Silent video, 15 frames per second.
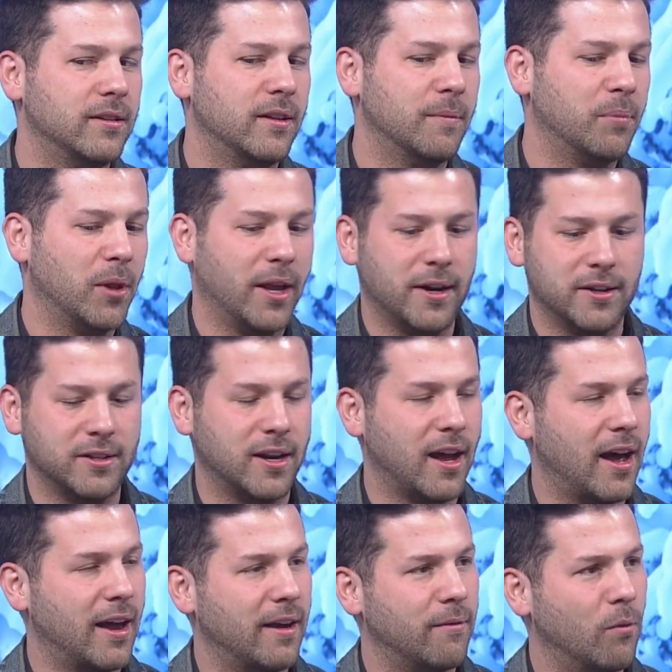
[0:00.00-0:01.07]
the players and
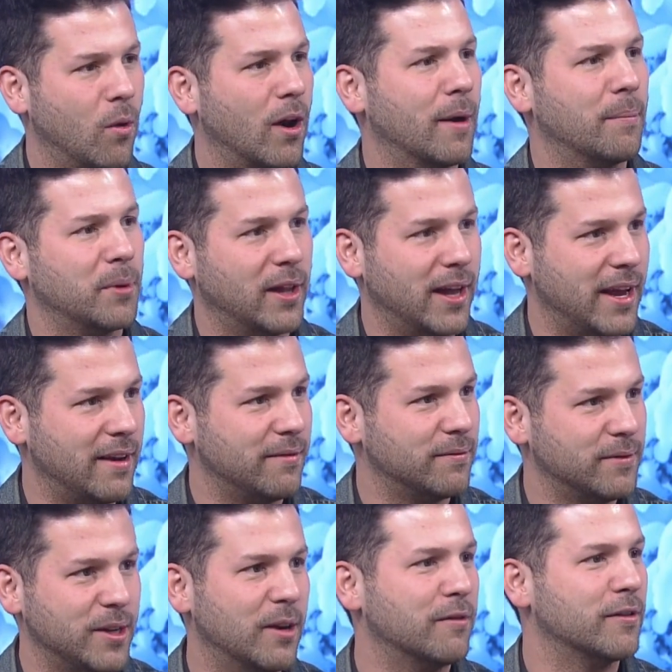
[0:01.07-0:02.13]
I want to play,
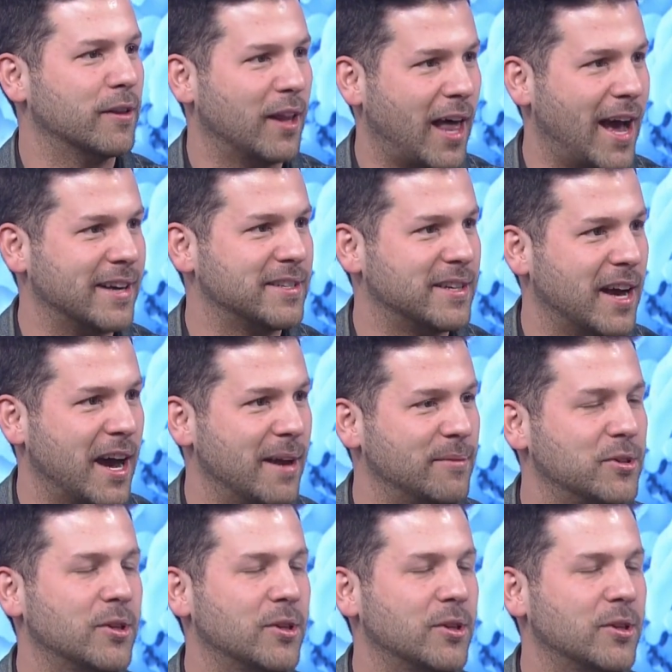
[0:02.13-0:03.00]
you know, for the last time.